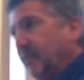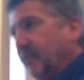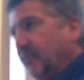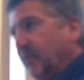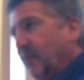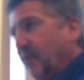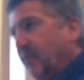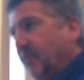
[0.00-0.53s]
used
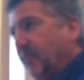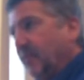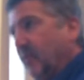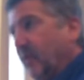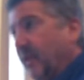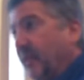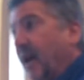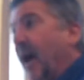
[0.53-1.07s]
car
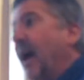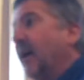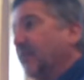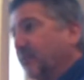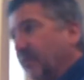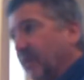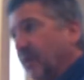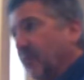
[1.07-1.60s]
inventory in the
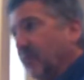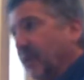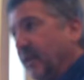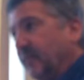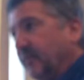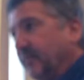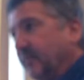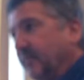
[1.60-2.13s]
Oxford
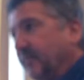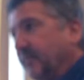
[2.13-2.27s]
location.